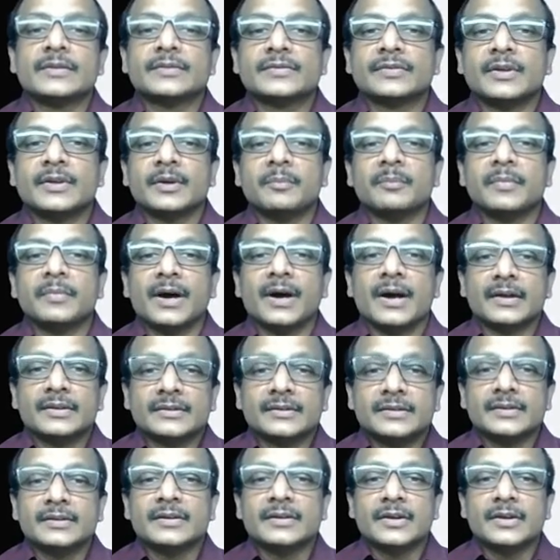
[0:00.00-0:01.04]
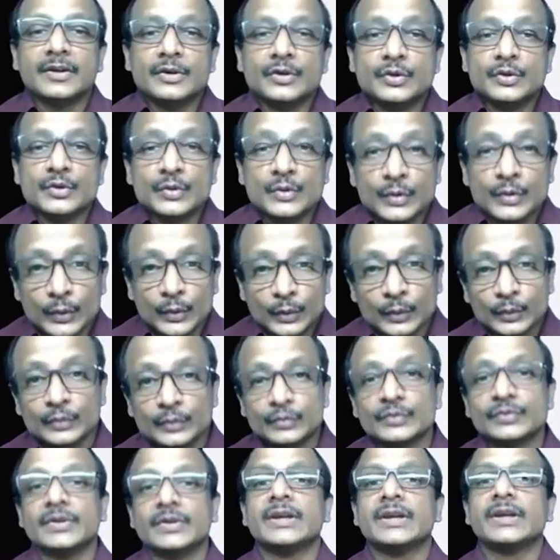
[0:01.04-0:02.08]
some other new
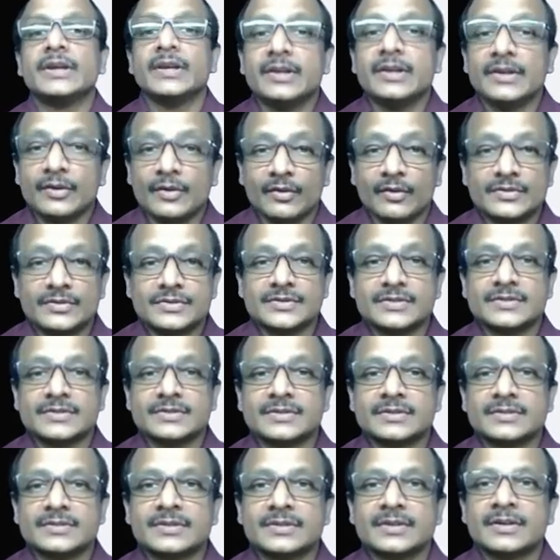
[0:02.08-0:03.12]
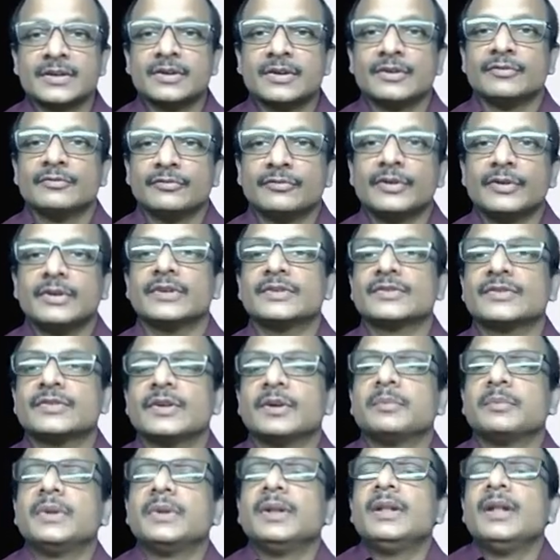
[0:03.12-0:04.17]
sticky notes. For
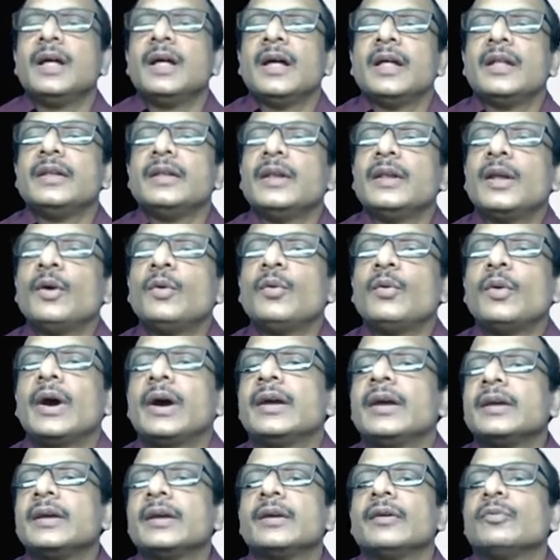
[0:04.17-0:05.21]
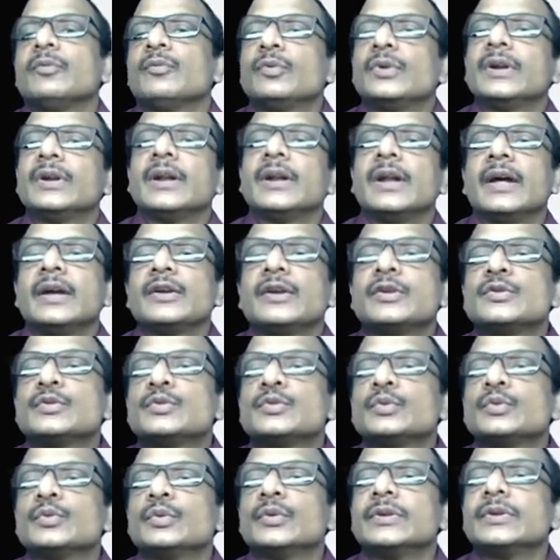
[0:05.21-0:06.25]
example, now I would like
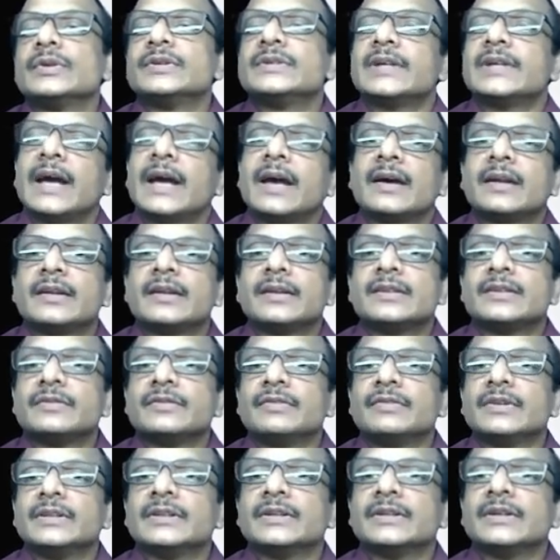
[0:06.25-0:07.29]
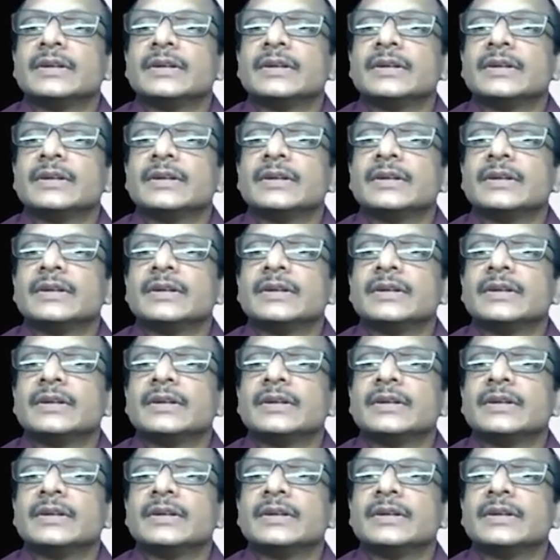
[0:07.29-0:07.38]
to share it with